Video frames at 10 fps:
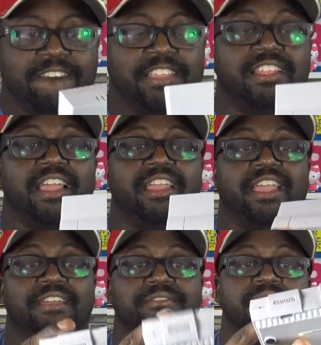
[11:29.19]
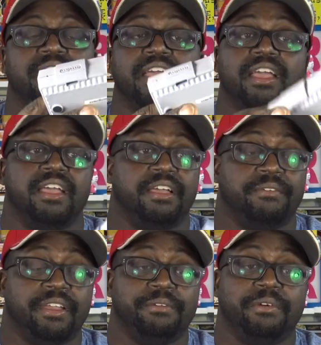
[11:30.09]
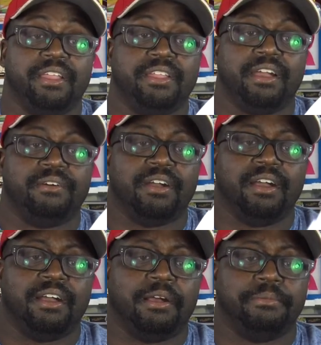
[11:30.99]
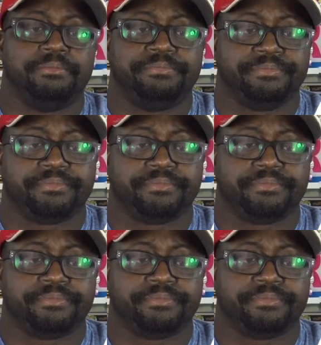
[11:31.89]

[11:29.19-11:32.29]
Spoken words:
It's like heaven. But anyway, y'all,